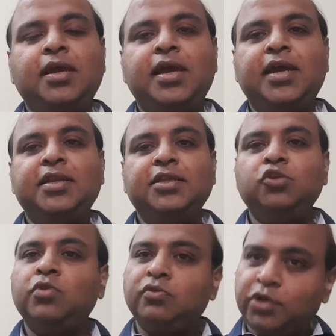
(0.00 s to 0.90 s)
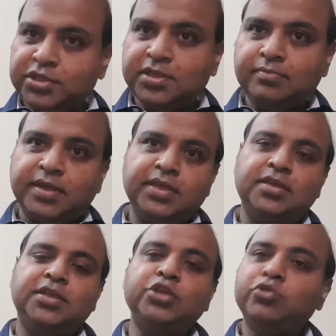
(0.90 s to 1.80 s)
and you are watching my
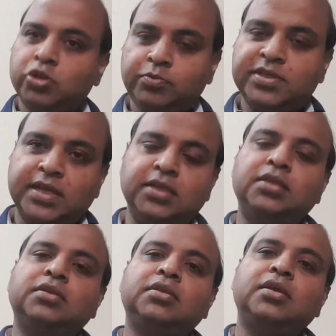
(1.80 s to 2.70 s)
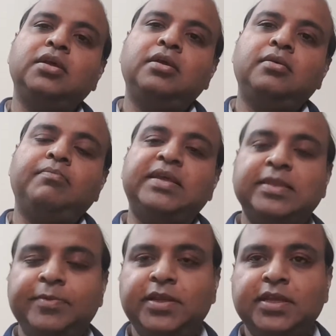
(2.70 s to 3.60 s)
YouTube channel
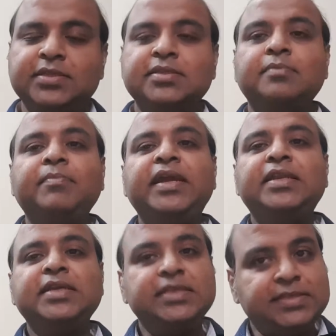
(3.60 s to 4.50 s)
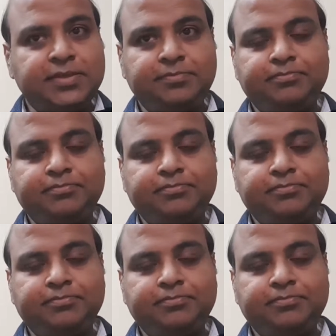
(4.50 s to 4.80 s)
Mathematics Made Easy.